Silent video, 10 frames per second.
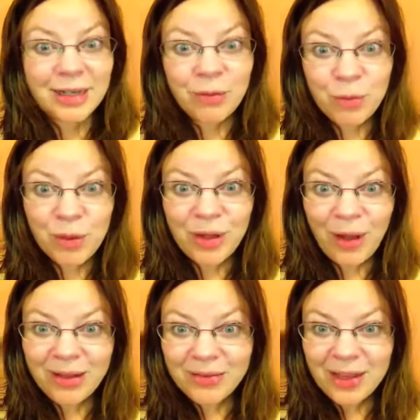even with
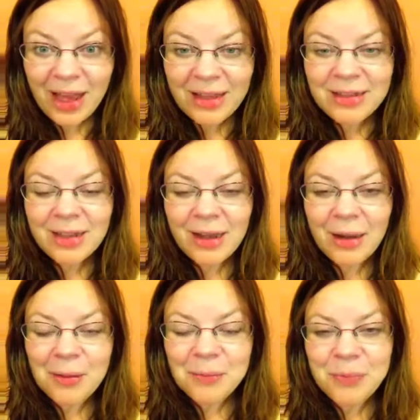all of that
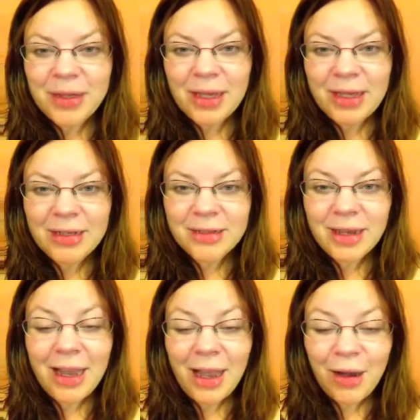um, and
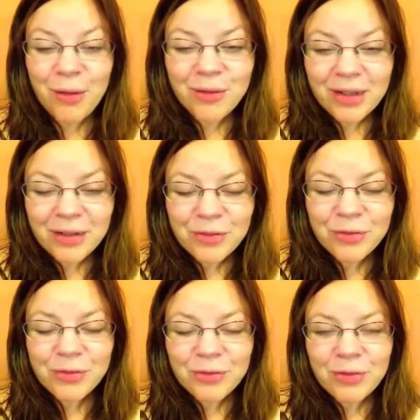how
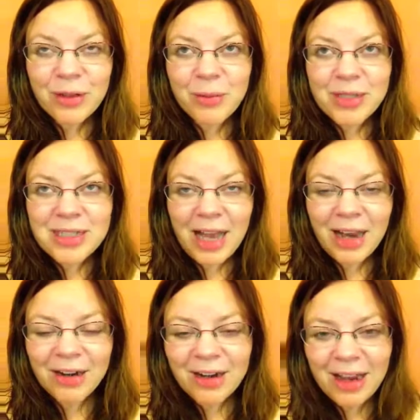flippin'
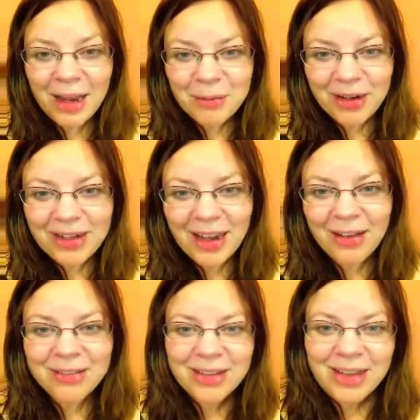tired I am right now.